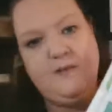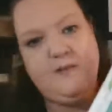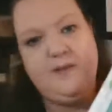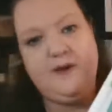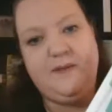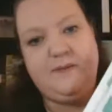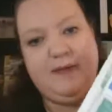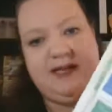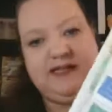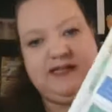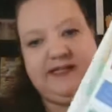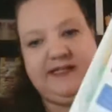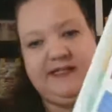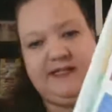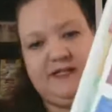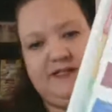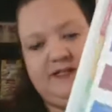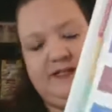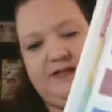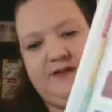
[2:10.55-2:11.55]
But
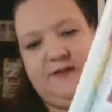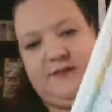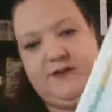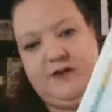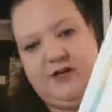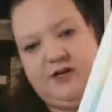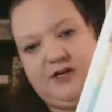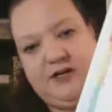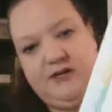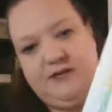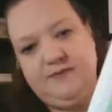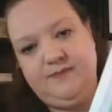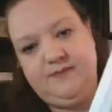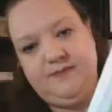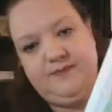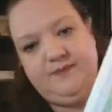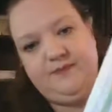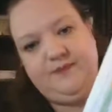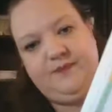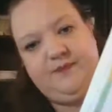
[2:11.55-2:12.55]
basically for her,
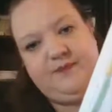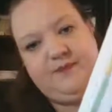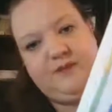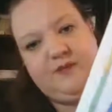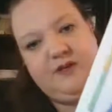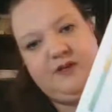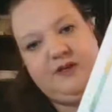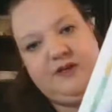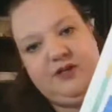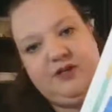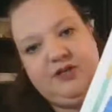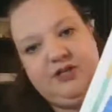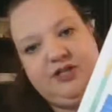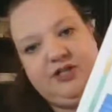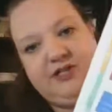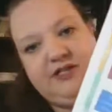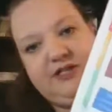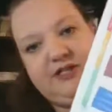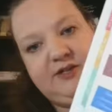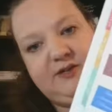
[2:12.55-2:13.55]

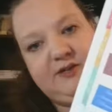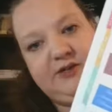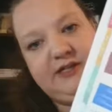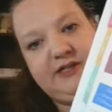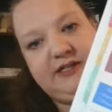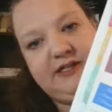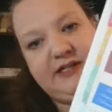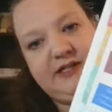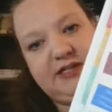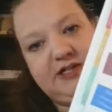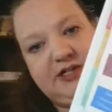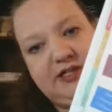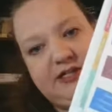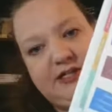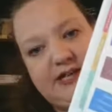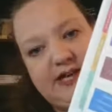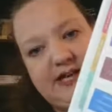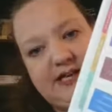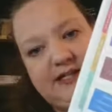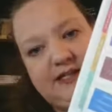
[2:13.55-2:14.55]
she's doing teaching
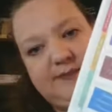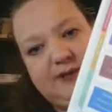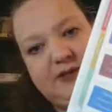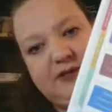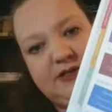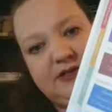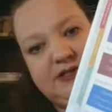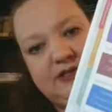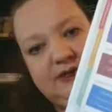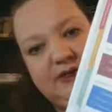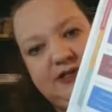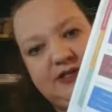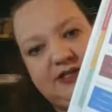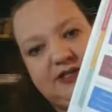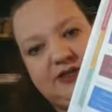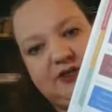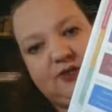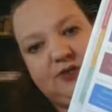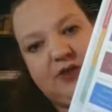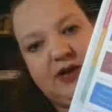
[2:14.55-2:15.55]
textbooks. So I
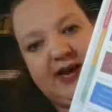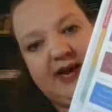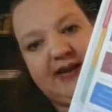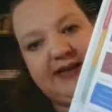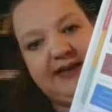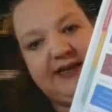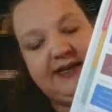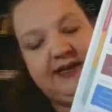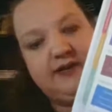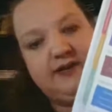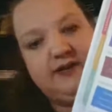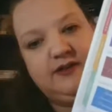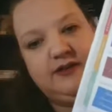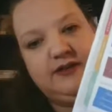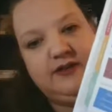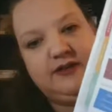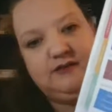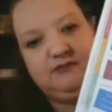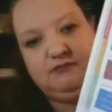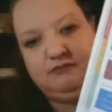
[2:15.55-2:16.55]
just write in
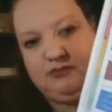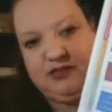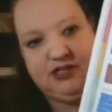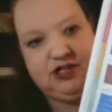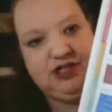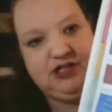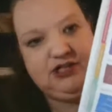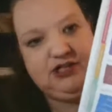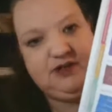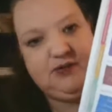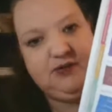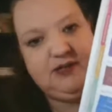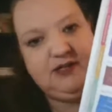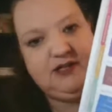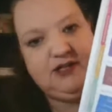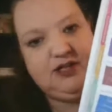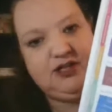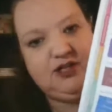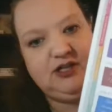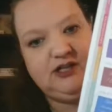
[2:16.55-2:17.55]
that she's doing
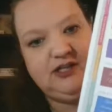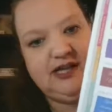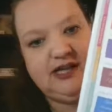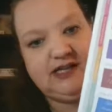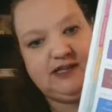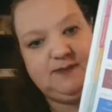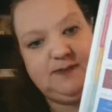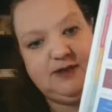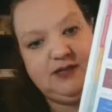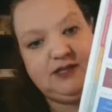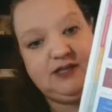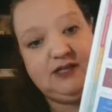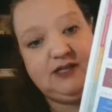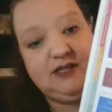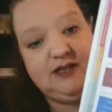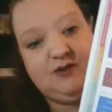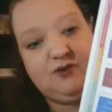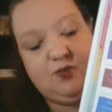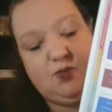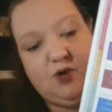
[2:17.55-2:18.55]
teaching textbooks
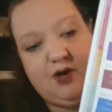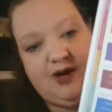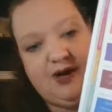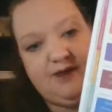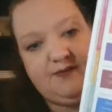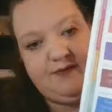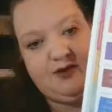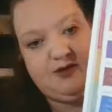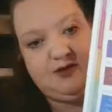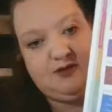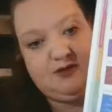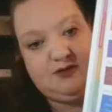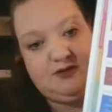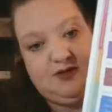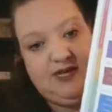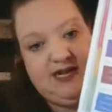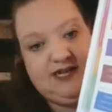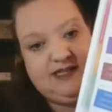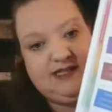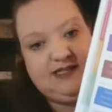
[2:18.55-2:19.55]
and then whatever
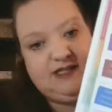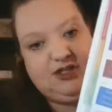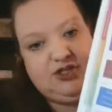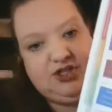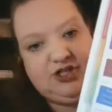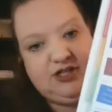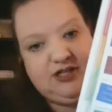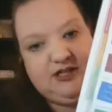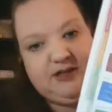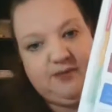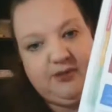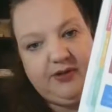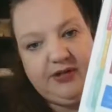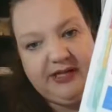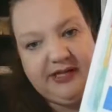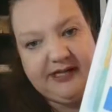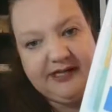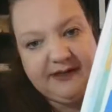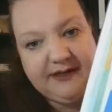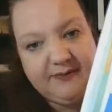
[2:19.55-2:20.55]
lesson she
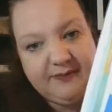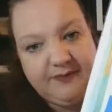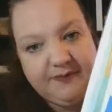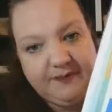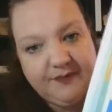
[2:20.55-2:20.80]
completed.